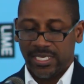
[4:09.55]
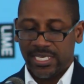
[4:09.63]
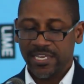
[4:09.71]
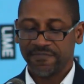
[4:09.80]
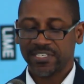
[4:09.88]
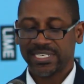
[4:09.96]

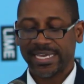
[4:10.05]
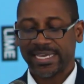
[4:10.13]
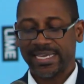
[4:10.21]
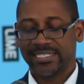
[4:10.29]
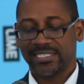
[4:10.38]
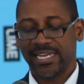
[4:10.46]
Even
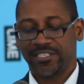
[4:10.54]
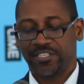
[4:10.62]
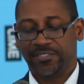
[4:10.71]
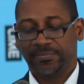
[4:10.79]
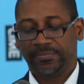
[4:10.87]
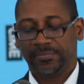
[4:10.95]
decades
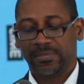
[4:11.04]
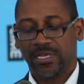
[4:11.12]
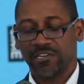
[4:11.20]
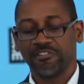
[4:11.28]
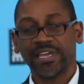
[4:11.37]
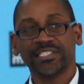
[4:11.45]

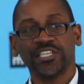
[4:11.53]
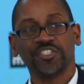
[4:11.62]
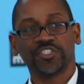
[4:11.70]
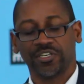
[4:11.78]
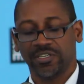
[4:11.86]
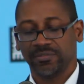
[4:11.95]
later, a great
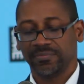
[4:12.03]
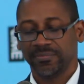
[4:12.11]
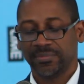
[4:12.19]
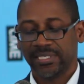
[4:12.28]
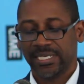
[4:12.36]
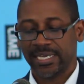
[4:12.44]
teacher
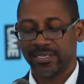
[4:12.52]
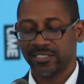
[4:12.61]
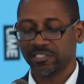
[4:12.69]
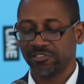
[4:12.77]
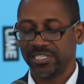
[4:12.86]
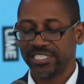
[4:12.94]
can
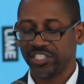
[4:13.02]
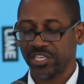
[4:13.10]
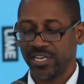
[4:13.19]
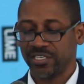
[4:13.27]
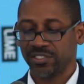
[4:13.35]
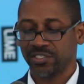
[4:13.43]
literally
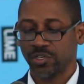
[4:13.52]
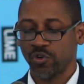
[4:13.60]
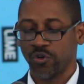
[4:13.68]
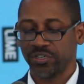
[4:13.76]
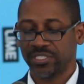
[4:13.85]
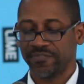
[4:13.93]
change the
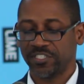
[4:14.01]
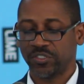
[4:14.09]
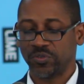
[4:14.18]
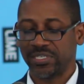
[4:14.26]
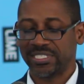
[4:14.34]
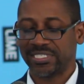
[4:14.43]
course of a
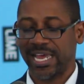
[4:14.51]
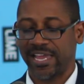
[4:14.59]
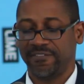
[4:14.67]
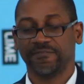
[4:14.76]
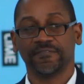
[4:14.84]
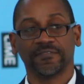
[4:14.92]
student's
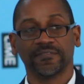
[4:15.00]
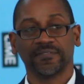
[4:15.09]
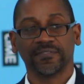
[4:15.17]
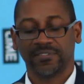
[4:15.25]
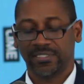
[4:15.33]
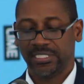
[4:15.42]
life.
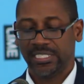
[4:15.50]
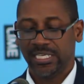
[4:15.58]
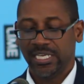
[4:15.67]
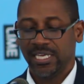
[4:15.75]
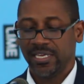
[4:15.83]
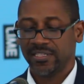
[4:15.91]

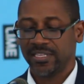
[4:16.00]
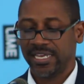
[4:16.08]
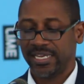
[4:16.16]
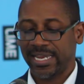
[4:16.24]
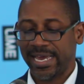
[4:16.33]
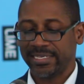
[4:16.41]

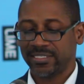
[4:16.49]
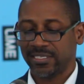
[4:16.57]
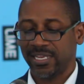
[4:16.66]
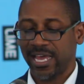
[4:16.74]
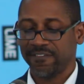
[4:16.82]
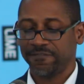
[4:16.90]
They light
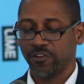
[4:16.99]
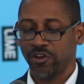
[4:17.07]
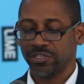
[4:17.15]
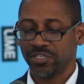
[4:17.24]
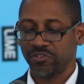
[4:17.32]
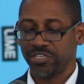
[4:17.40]
a
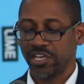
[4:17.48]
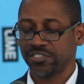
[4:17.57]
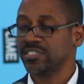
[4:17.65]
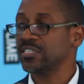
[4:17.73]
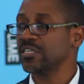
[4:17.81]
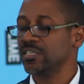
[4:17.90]
lifelong
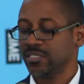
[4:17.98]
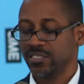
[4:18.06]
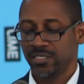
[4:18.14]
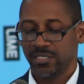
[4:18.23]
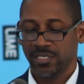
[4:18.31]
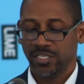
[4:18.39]
curiosity,
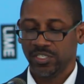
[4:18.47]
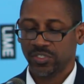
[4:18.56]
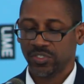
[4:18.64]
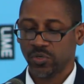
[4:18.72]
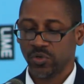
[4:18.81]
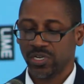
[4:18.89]

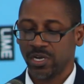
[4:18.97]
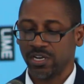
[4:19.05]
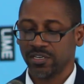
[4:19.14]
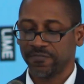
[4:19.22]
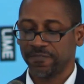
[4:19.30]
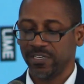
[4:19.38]
stoke a
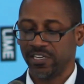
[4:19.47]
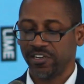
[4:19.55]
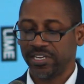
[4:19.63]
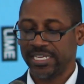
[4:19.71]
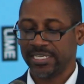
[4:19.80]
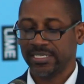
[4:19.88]
hunger for
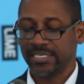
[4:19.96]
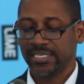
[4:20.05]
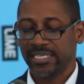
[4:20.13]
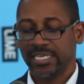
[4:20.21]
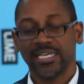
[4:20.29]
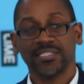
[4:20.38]

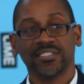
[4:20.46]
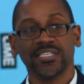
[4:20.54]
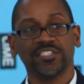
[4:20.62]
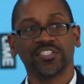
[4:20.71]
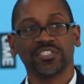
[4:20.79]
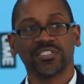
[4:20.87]
learning,
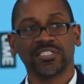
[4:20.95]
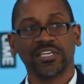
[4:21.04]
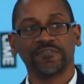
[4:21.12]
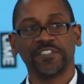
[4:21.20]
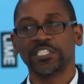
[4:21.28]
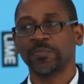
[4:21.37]
teach
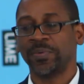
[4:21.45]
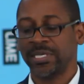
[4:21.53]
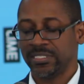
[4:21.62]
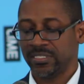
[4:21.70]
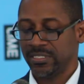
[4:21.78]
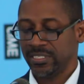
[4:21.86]

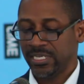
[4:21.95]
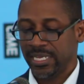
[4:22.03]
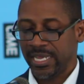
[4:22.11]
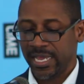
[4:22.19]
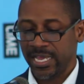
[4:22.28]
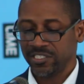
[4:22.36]

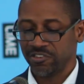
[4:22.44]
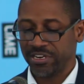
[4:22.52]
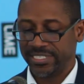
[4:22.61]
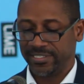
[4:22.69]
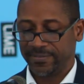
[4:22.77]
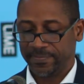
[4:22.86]
self-discipline and
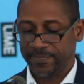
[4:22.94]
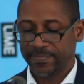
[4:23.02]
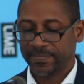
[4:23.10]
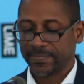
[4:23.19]
grit.